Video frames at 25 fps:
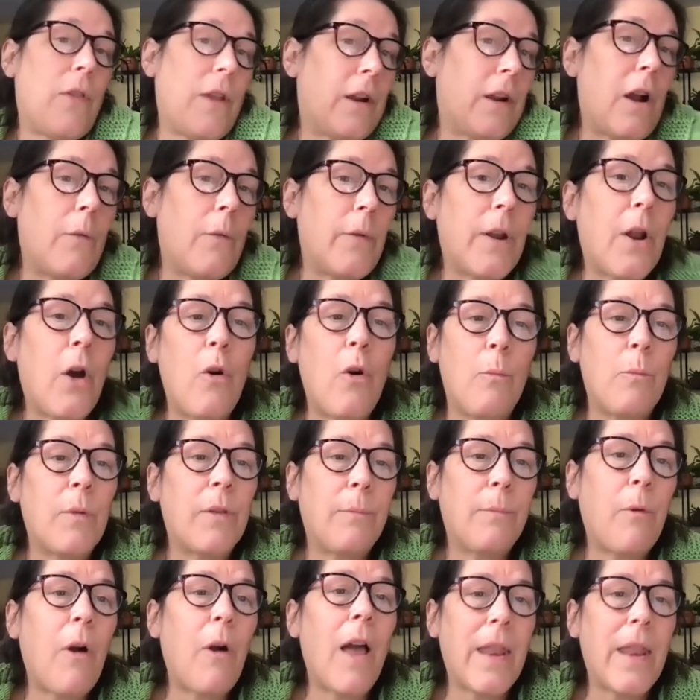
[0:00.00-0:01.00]
They're going home
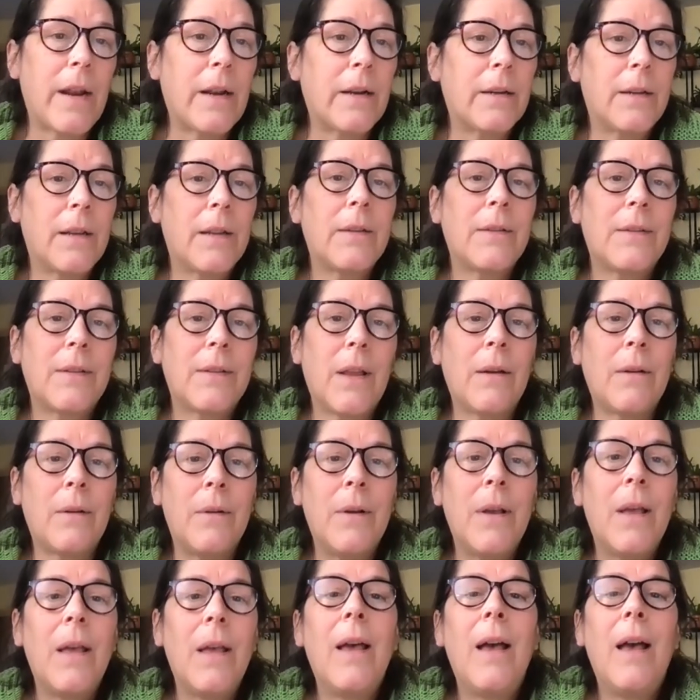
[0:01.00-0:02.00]
with product.
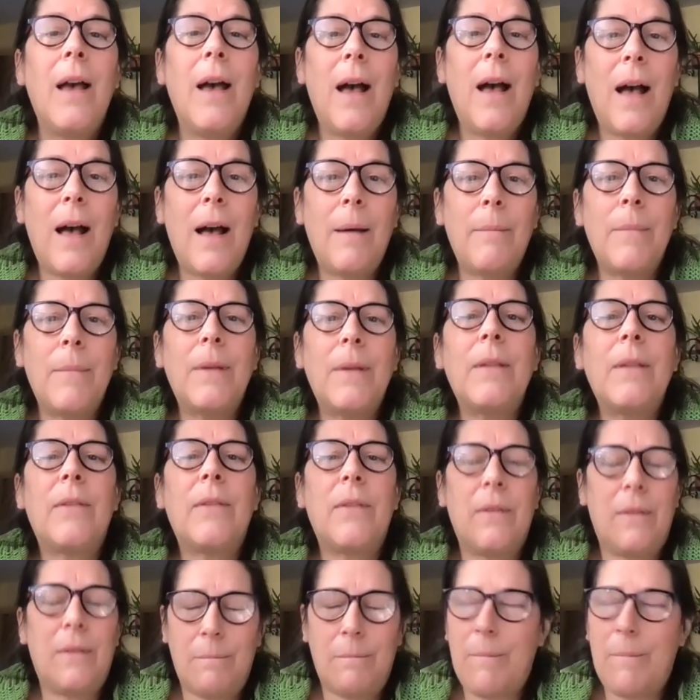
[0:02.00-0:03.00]
So um,
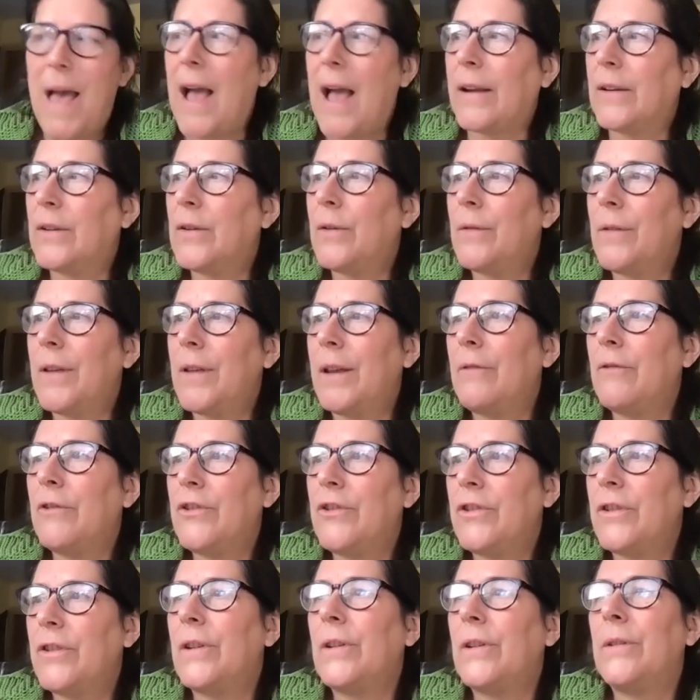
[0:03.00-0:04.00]
back to the
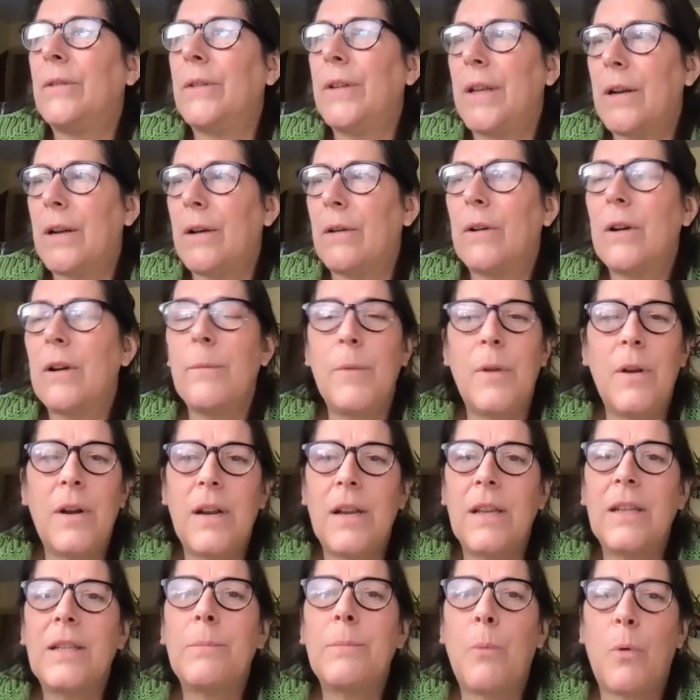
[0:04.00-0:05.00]
original, you know,
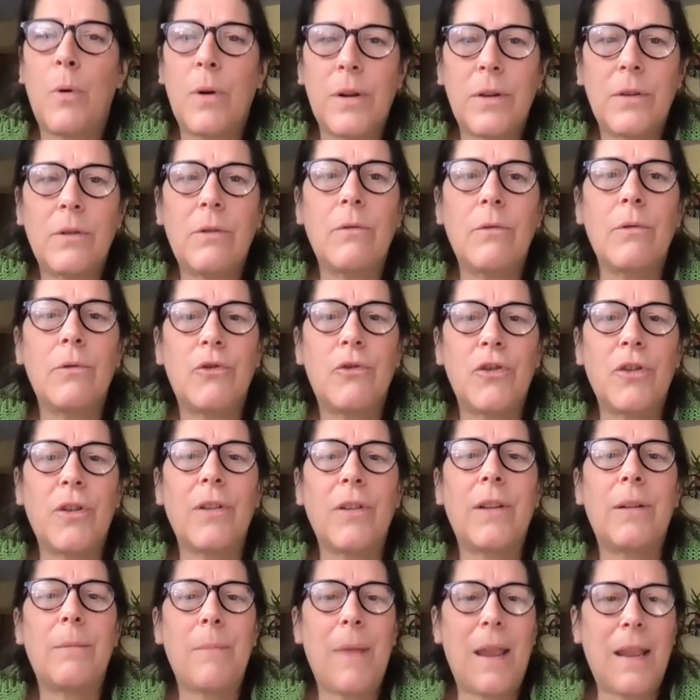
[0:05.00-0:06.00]
community support is
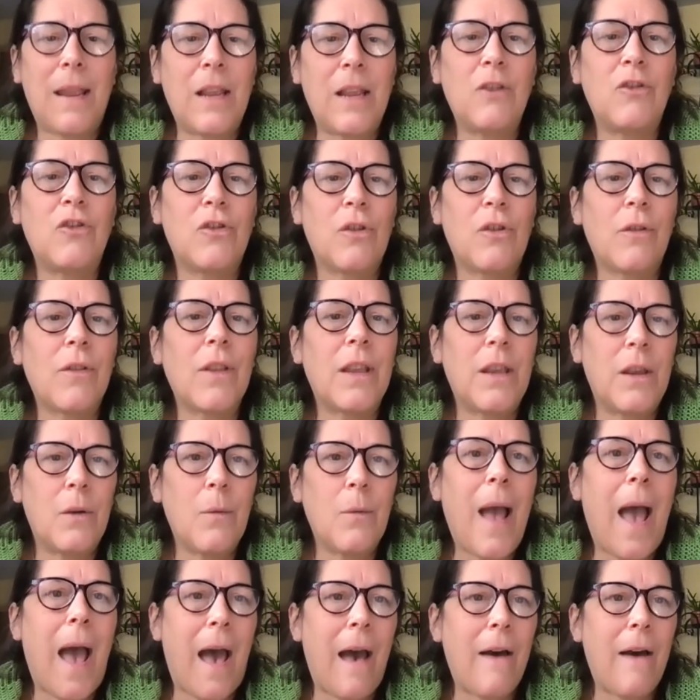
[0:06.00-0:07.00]
crucial in making sure that you
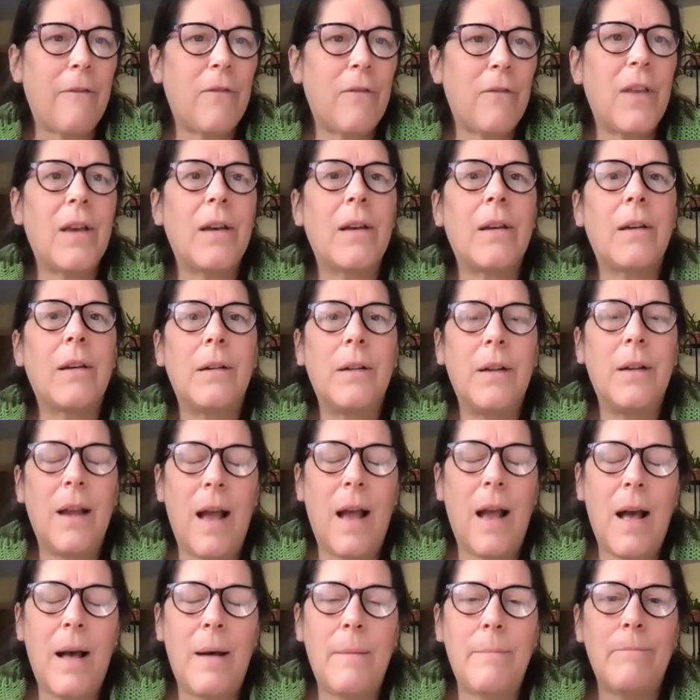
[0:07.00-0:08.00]
have the
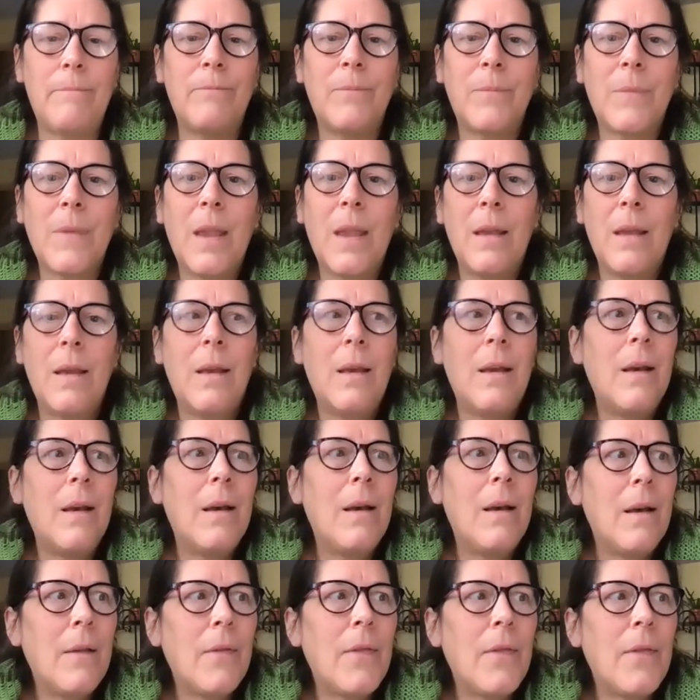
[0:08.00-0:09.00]
um,
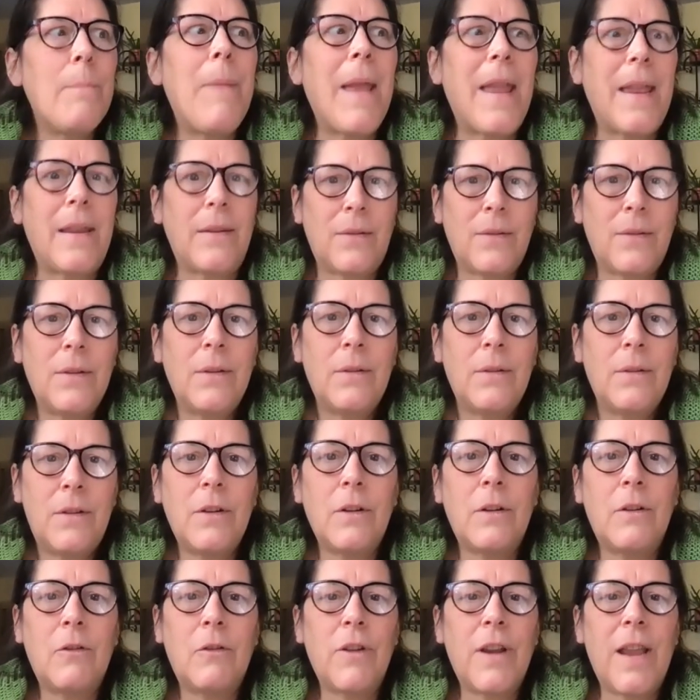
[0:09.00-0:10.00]
the base
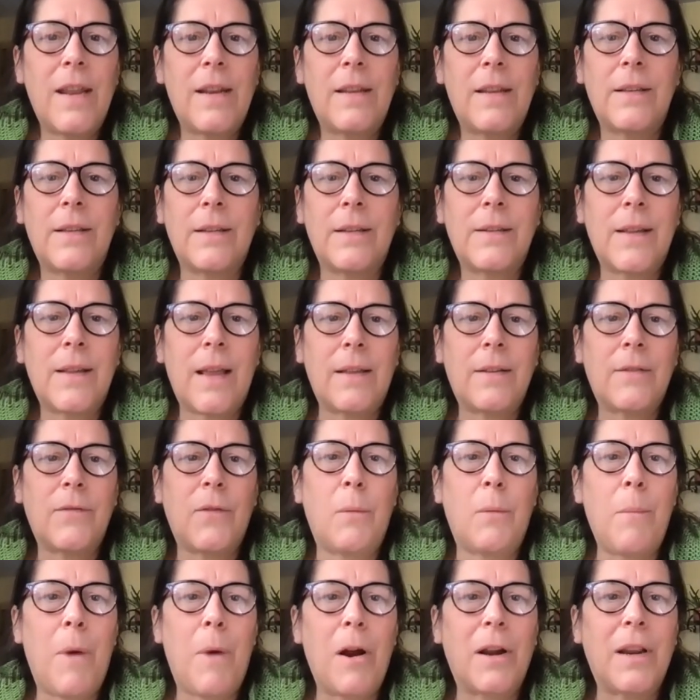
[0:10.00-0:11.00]
to create a
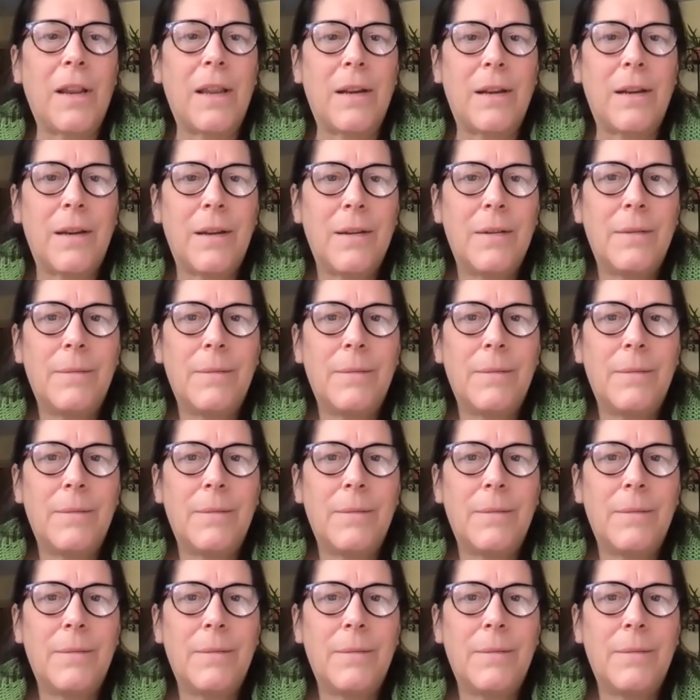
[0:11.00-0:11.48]
successful market.